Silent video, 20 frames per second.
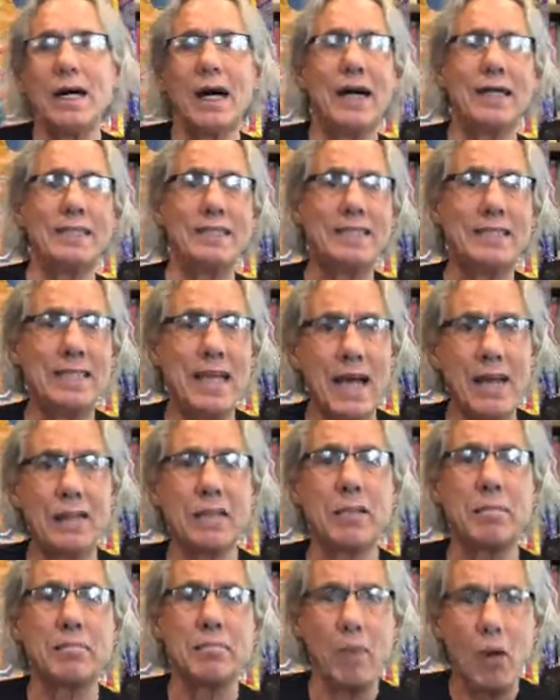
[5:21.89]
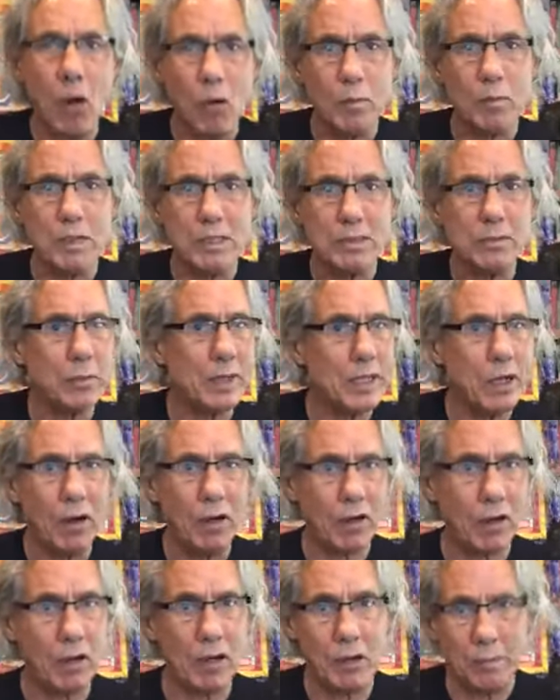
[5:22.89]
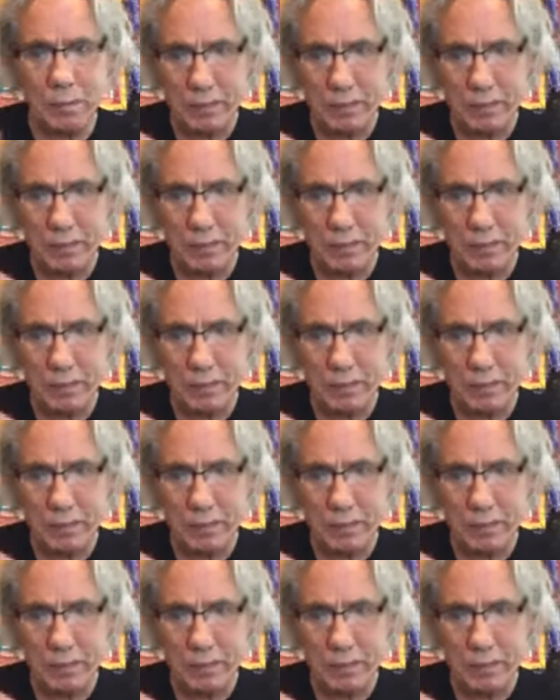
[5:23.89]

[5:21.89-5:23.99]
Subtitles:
a death moment, we all are,